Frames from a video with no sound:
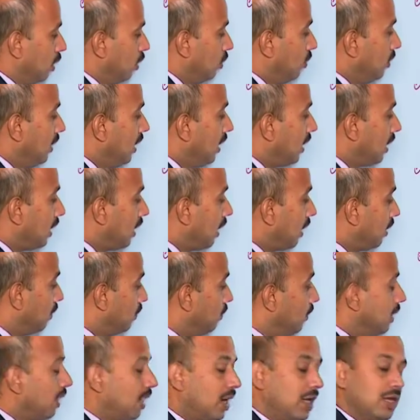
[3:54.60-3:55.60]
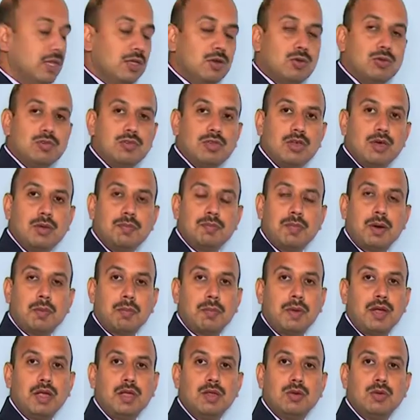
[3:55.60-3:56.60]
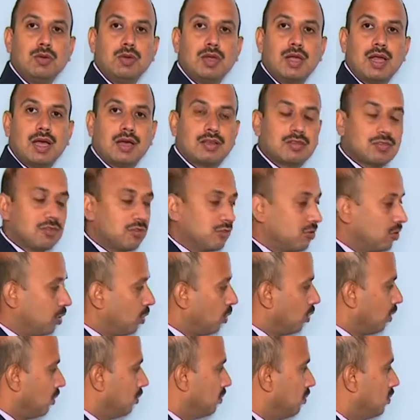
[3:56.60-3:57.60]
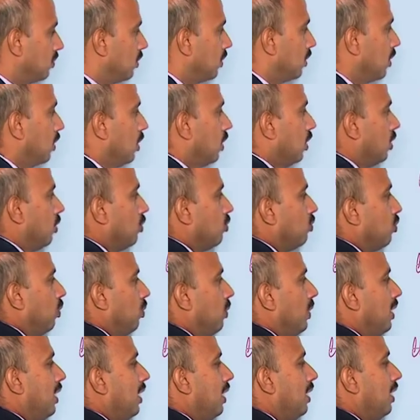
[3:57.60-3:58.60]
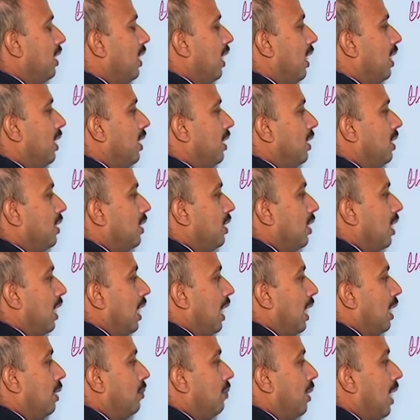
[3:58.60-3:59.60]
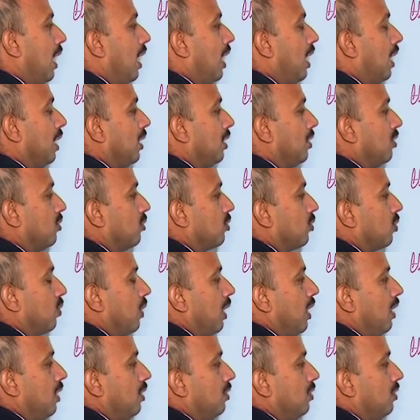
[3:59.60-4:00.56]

We can use here perpendicular axis theorem. So, we can write here mr square